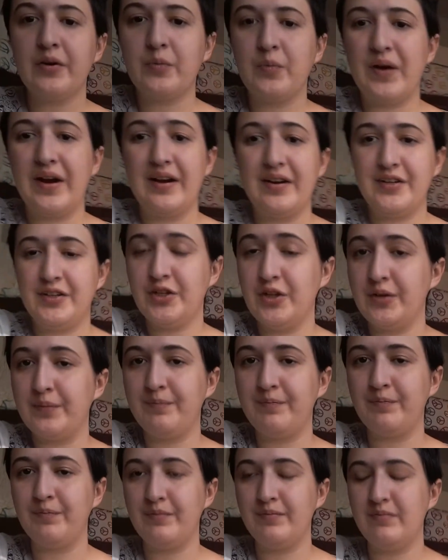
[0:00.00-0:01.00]
Where your
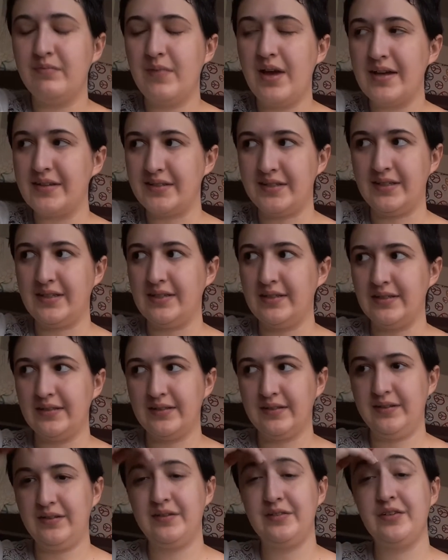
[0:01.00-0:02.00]

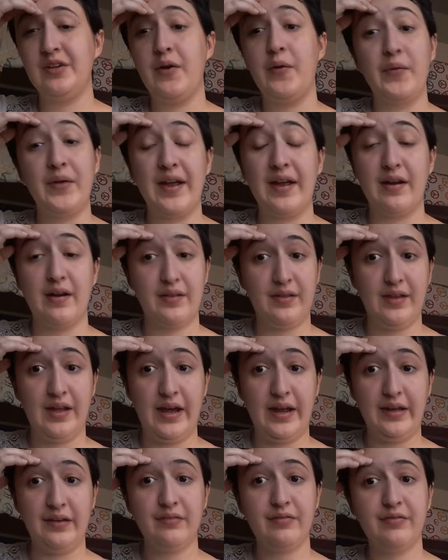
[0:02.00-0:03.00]
messy, no-care
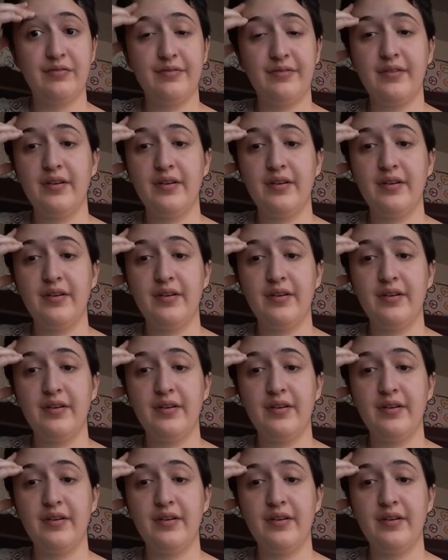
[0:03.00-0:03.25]
life